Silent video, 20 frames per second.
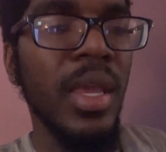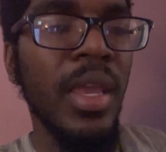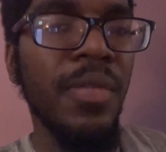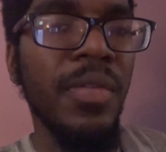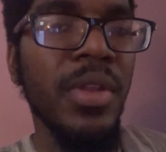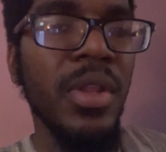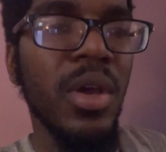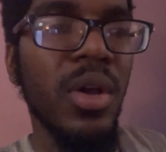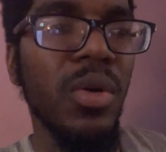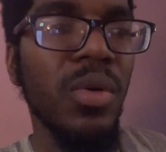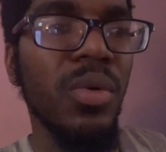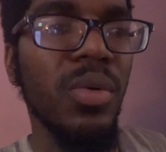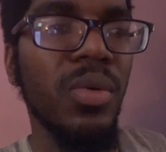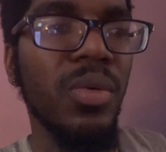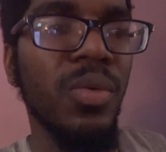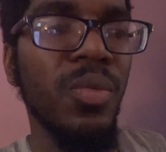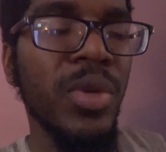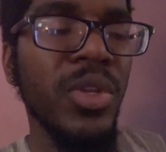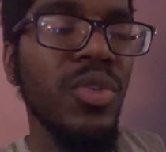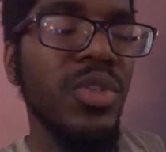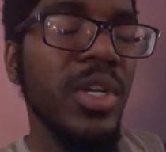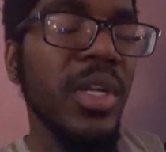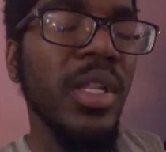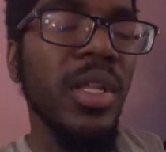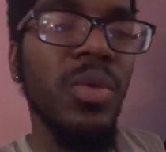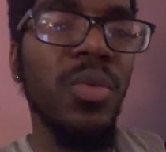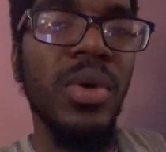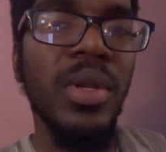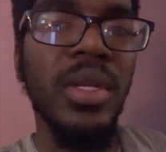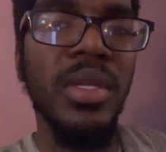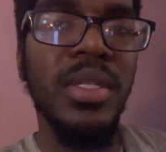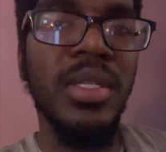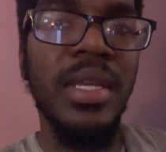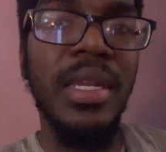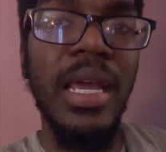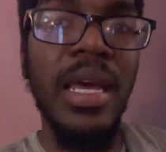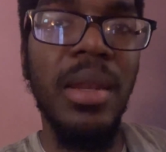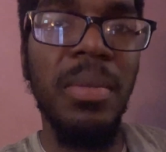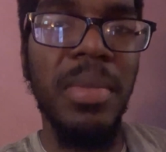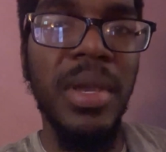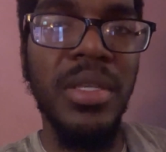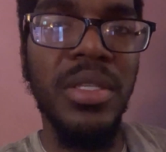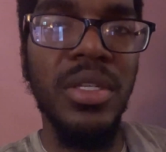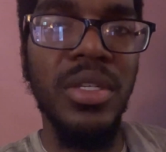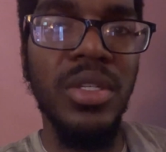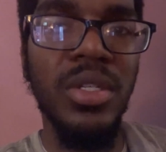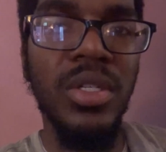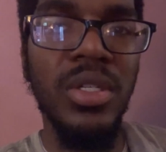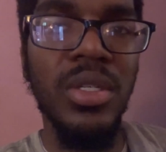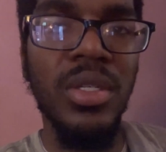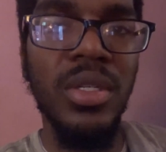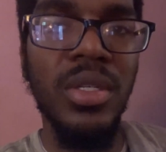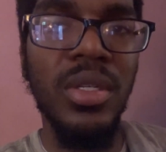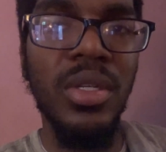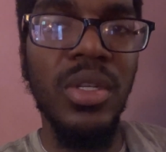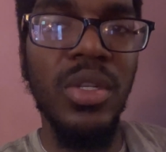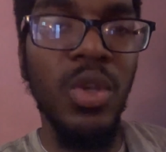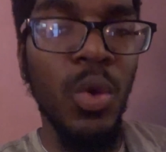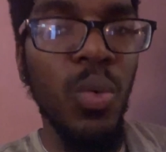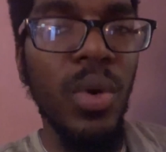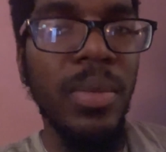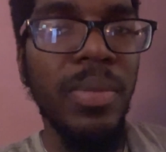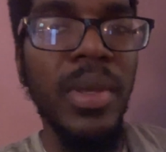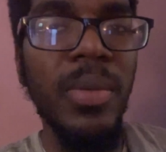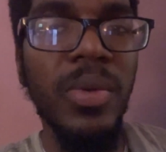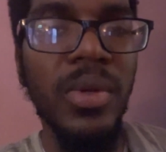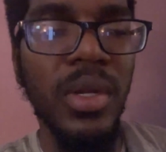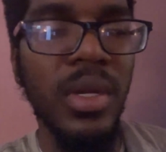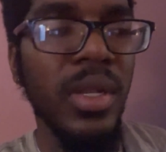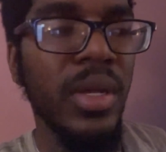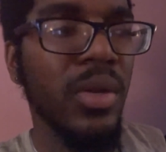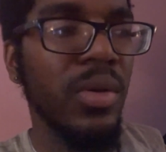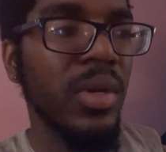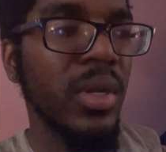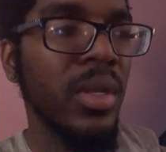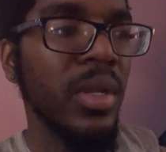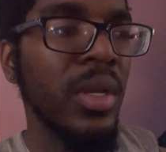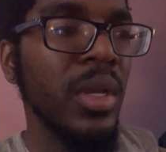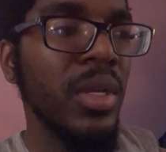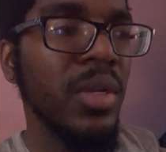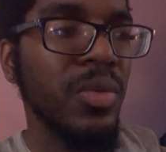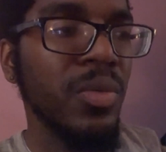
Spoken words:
Even though when you generally want to send out a message, you want people to click on it.